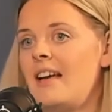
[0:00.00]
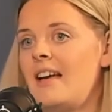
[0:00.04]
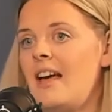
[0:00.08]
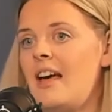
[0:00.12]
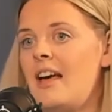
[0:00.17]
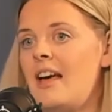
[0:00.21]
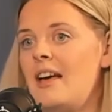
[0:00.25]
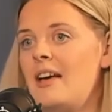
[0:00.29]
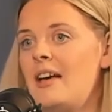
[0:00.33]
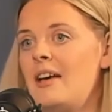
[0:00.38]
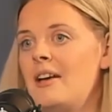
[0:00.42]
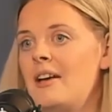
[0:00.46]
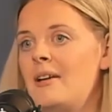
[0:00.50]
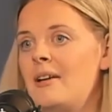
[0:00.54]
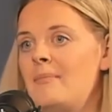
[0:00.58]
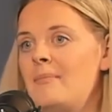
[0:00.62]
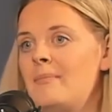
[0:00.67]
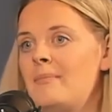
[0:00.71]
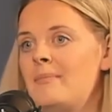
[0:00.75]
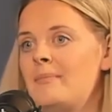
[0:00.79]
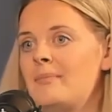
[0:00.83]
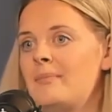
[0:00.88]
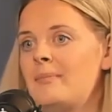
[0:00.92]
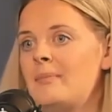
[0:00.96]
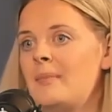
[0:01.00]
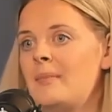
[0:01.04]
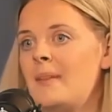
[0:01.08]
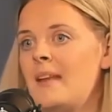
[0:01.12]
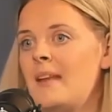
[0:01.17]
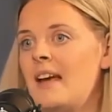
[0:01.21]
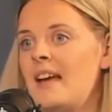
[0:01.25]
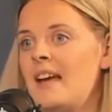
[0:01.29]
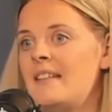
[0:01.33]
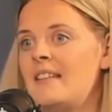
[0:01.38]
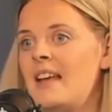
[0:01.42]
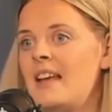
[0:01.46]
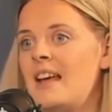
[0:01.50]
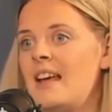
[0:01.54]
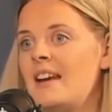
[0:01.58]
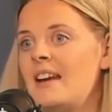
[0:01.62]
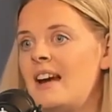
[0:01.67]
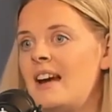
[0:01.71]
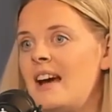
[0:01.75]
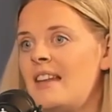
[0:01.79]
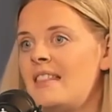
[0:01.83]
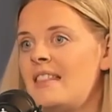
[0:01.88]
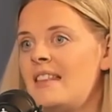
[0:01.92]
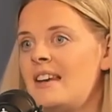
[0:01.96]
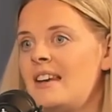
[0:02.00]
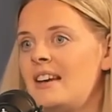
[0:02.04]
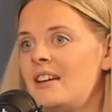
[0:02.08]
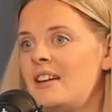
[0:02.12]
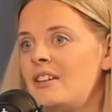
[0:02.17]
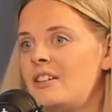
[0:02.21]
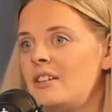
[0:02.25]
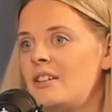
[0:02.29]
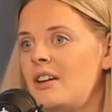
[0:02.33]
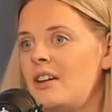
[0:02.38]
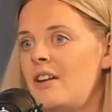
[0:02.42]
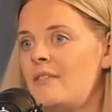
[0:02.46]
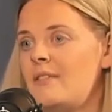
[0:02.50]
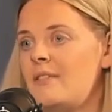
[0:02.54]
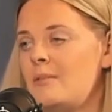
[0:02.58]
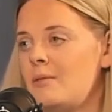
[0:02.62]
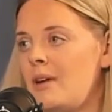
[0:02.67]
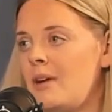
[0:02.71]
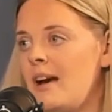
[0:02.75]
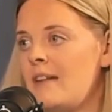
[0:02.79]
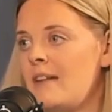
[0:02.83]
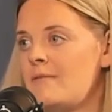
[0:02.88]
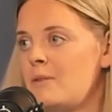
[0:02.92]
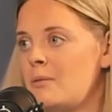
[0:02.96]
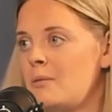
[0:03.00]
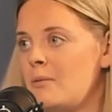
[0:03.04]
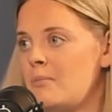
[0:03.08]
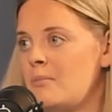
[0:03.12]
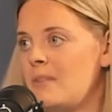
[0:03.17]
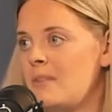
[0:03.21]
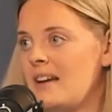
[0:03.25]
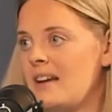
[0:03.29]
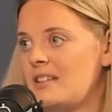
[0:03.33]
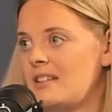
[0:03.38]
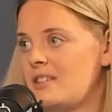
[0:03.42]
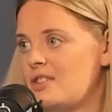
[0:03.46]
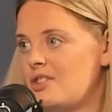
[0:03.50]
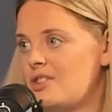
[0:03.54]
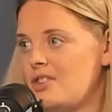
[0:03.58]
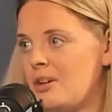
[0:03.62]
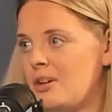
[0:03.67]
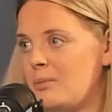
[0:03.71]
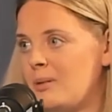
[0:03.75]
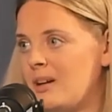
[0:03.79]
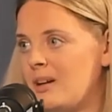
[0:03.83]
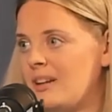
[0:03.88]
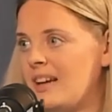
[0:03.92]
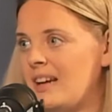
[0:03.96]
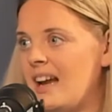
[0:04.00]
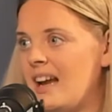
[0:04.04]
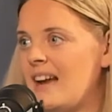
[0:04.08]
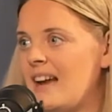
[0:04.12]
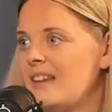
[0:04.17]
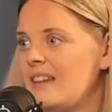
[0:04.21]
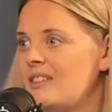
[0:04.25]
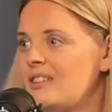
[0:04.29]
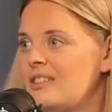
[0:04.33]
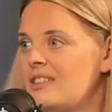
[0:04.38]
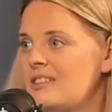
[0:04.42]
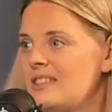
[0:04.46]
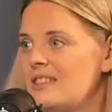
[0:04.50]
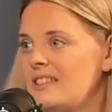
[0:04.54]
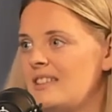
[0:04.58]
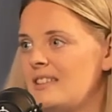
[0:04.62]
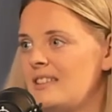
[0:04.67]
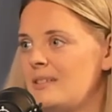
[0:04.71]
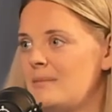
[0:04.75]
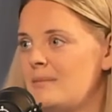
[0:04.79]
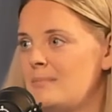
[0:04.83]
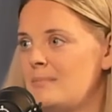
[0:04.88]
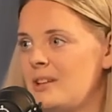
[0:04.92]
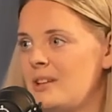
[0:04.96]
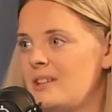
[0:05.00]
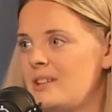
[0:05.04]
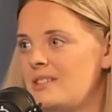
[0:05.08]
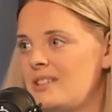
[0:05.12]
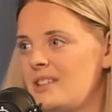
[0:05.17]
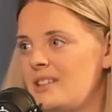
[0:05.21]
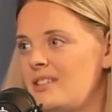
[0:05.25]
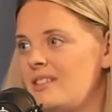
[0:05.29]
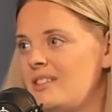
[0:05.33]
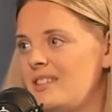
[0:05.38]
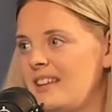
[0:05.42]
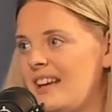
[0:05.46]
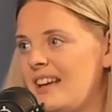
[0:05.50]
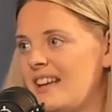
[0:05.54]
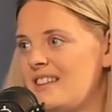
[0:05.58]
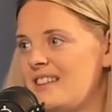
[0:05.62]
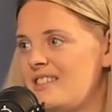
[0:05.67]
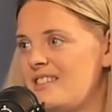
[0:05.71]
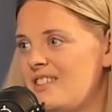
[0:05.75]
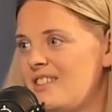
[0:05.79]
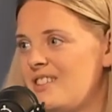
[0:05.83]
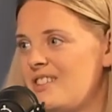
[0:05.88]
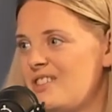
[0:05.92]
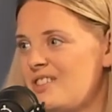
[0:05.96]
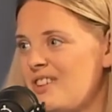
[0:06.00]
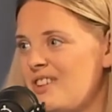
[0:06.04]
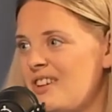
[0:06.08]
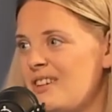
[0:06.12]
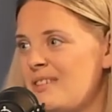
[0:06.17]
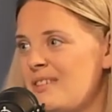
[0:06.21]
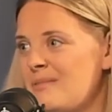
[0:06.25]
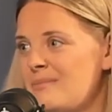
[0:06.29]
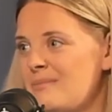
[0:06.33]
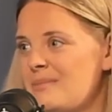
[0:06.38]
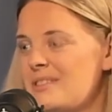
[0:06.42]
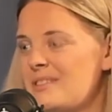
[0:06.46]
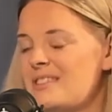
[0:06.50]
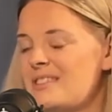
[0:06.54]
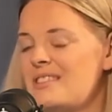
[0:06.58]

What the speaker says: And then I think everyone had to shop online because they couldn't get into the shops.